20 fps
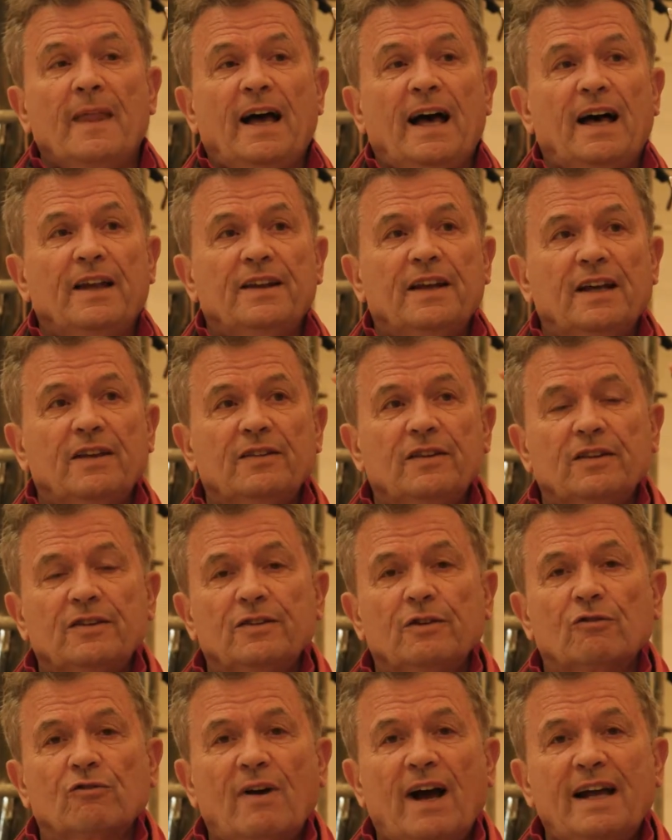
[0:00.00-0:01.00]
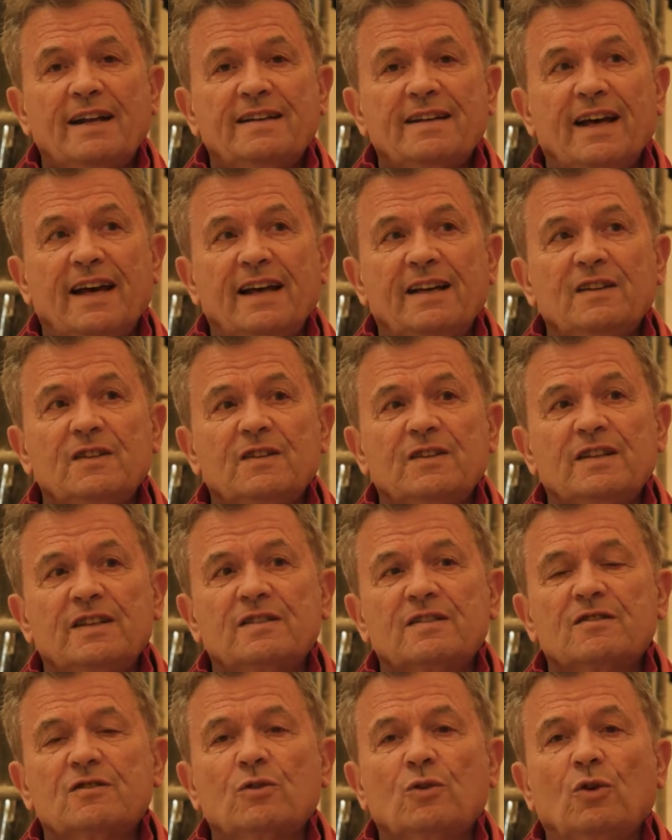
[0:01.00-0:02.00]
And then the right hand,
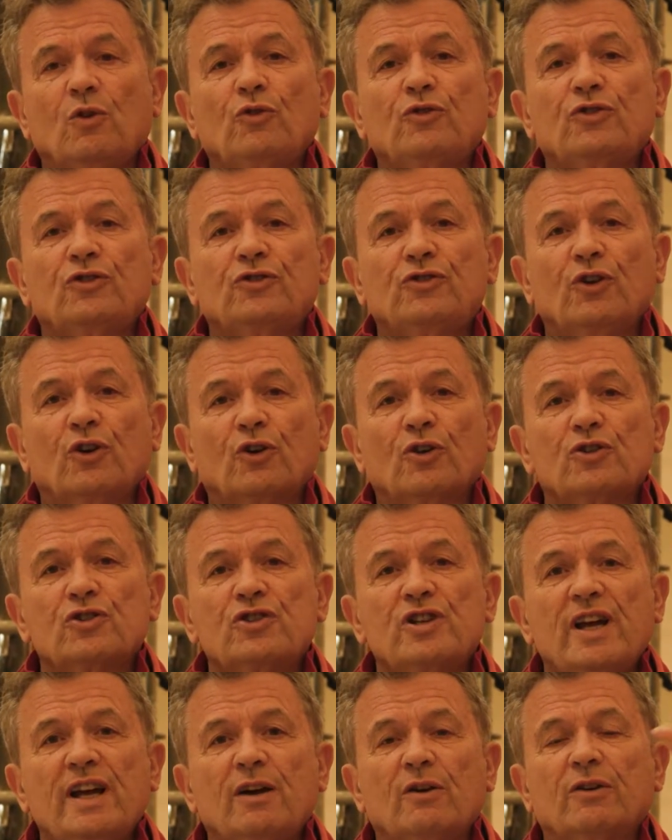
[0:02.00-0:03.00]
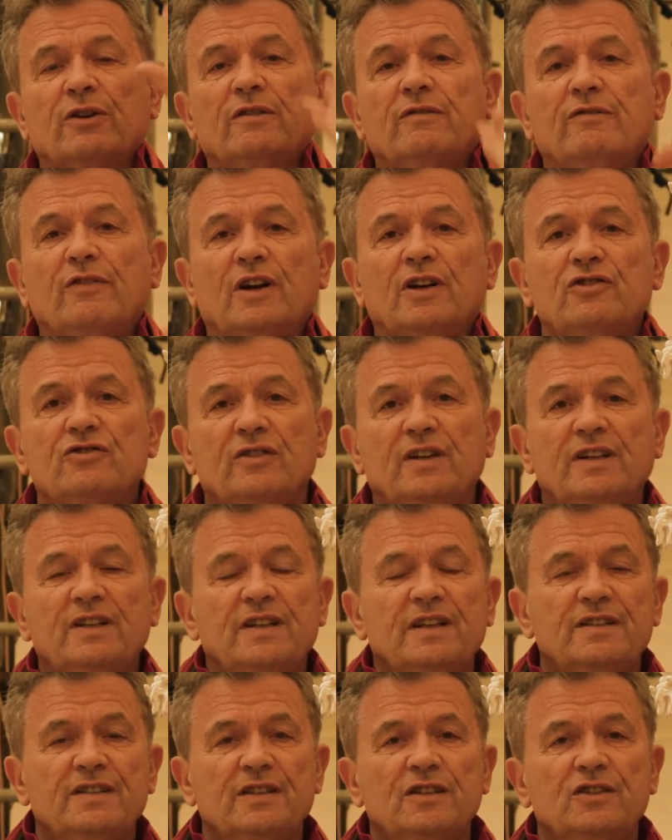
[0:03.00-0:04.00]
this is called the dorje or the vajra.
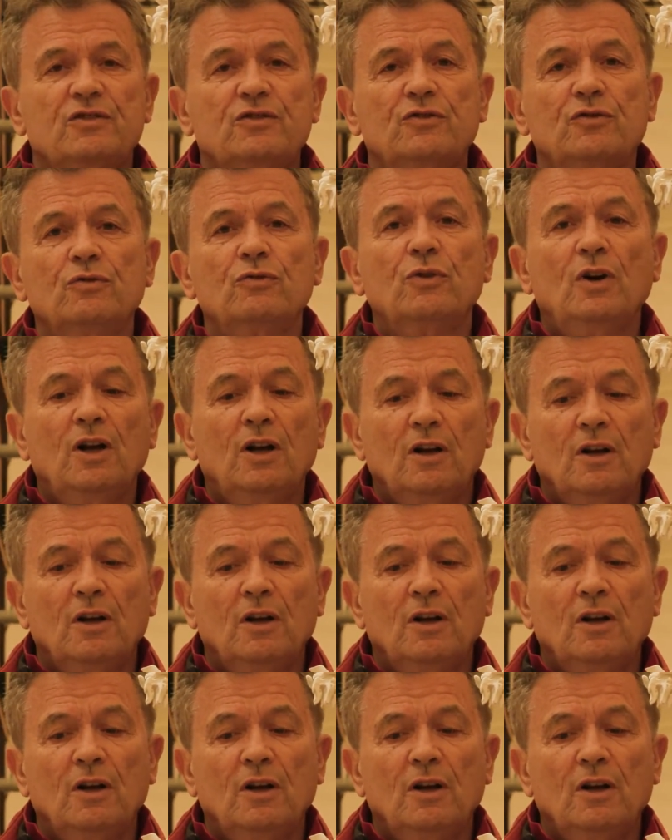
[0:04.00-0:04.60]
This is to